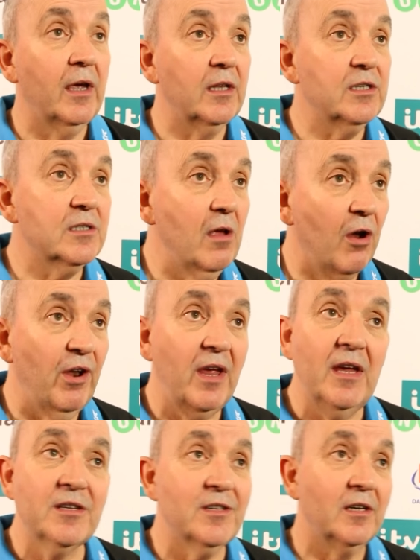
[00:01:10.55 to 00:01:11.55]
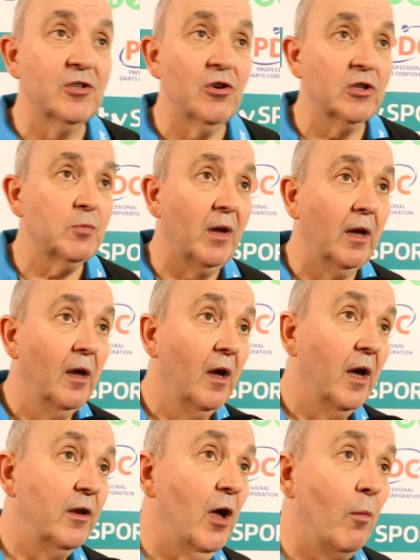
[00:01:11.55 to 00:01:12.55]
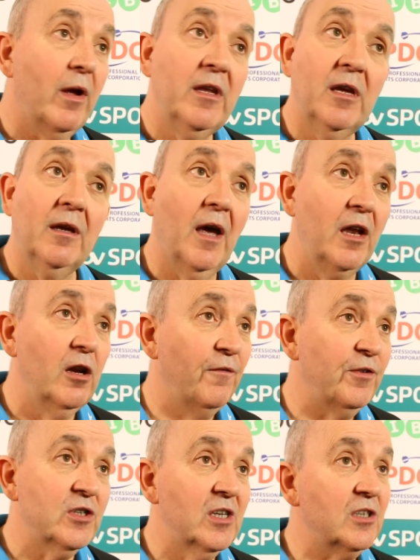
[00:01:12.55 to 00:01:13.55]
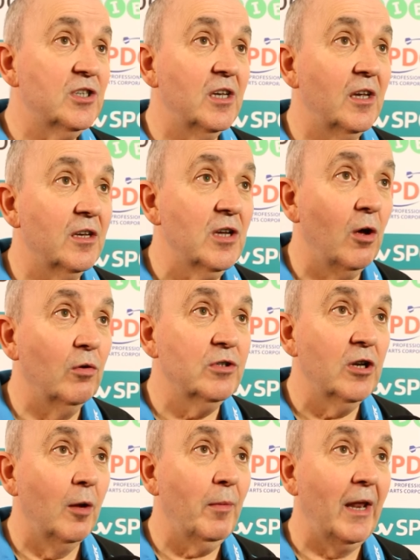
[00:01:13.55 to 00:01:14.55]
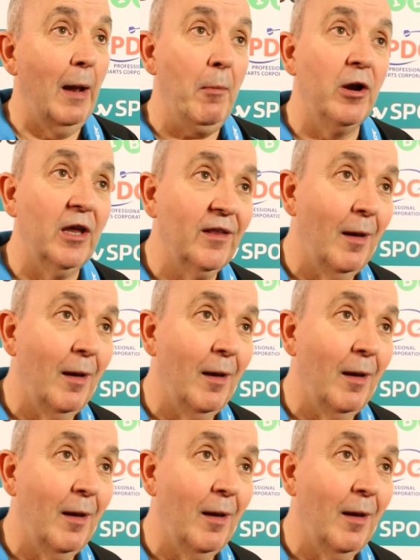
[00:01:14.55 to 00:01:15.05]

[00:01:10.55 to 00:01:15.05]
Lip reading: It's not easy, trust me. Not when you're getting on for 60 years old, you know what I mean?